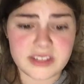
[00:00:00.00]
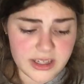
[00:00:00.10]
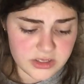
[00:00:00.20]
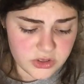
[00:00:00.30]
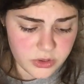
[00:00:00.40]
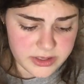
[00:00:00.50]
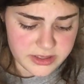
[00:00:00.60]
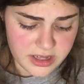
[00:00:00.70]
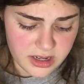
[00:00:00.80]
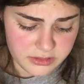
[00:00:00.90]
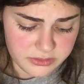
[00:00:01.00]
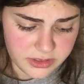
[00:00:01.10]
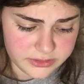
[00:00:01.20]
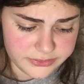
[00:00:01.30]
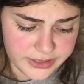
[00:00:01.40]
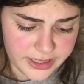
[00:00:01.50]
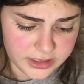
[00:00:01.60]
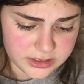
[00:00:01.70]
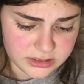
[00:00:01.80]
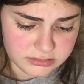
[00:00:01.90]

sex toys now, fun fact.